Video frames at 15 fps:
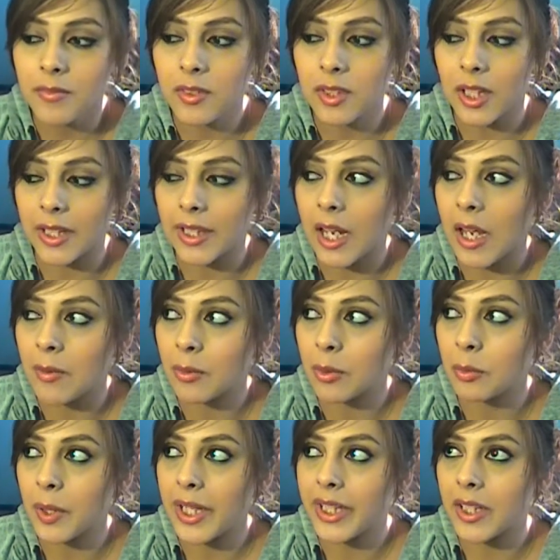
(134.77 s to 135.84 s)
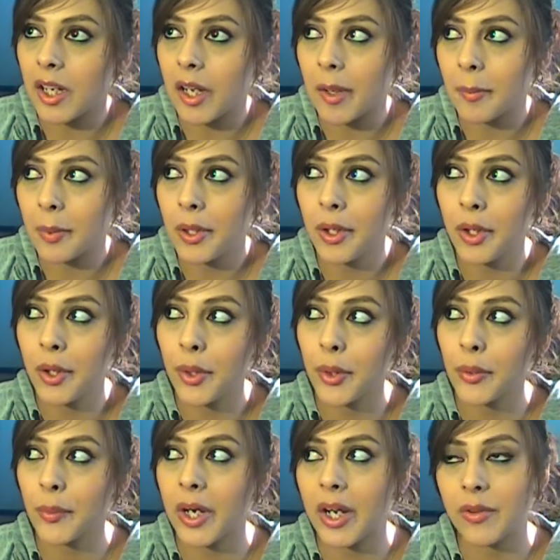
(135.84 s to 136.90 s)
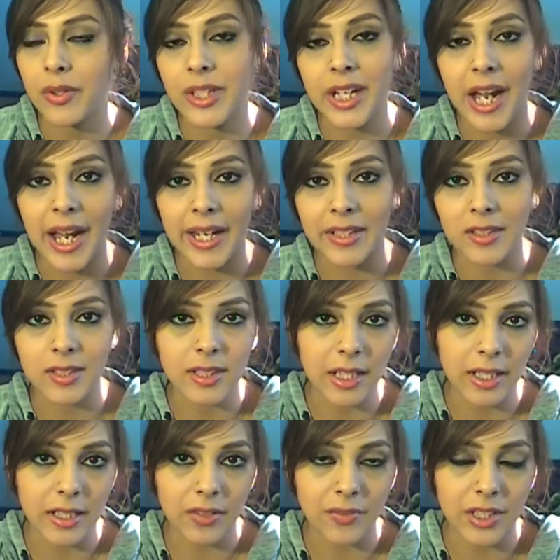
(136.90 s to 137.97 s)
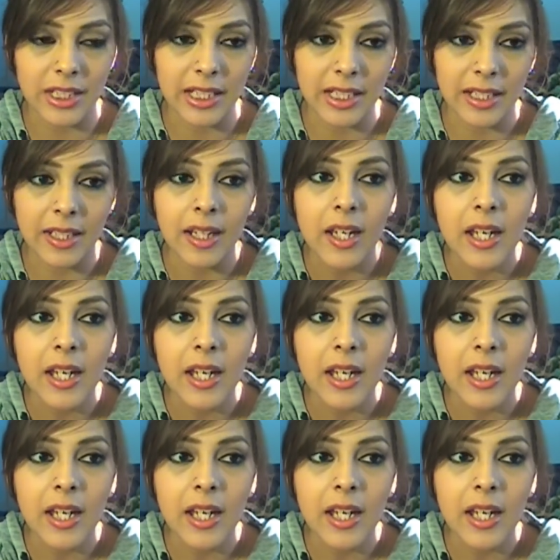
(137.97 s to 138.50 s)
Like, I will wake up around 9 or 10 every day,